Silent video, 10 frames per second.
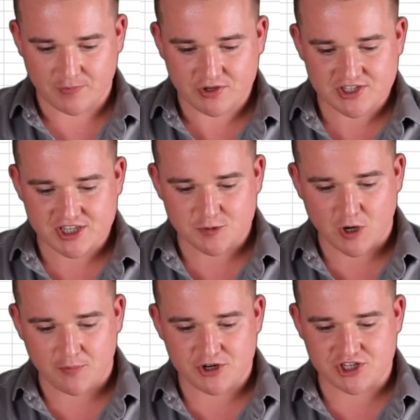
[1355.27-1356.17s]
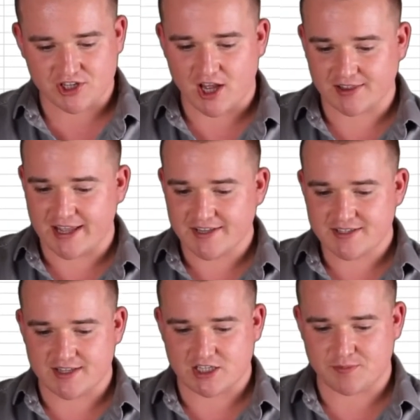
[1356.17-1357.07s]
You can see this property is a lot
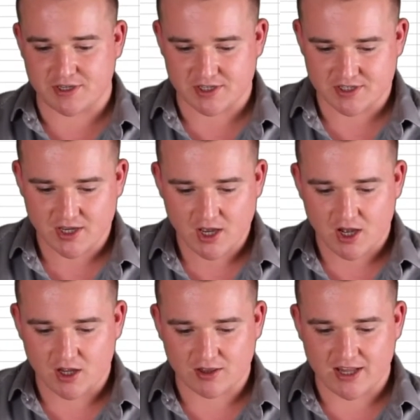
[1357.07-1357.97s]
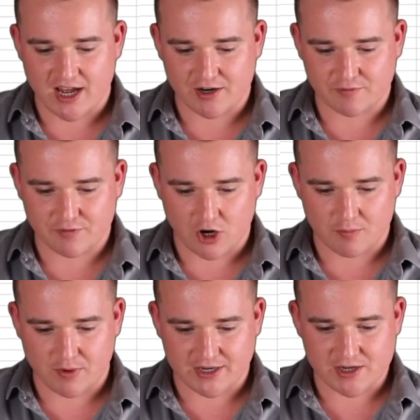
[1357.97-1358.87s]
less. That's because a lot of our
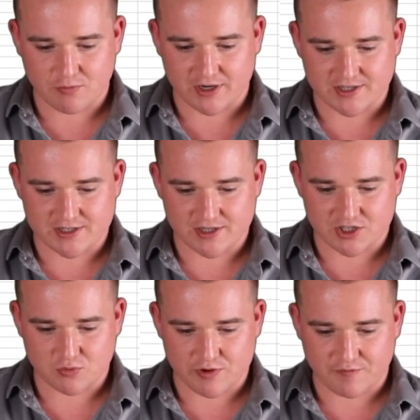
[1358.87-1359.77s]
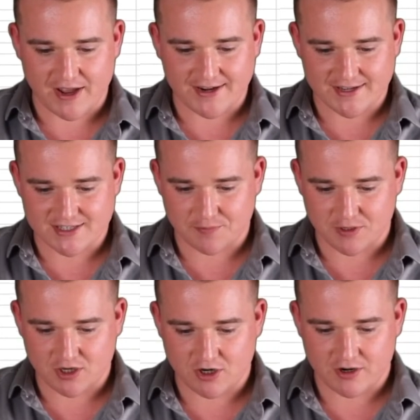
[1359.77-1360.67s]
money went into this refinance up
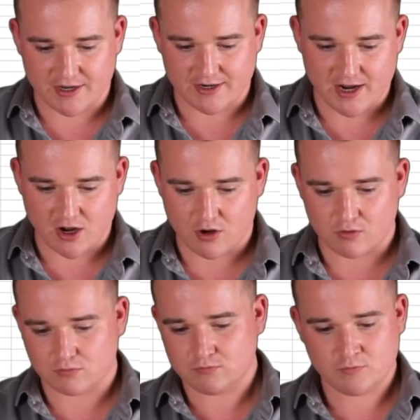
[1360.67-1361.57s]
here, and now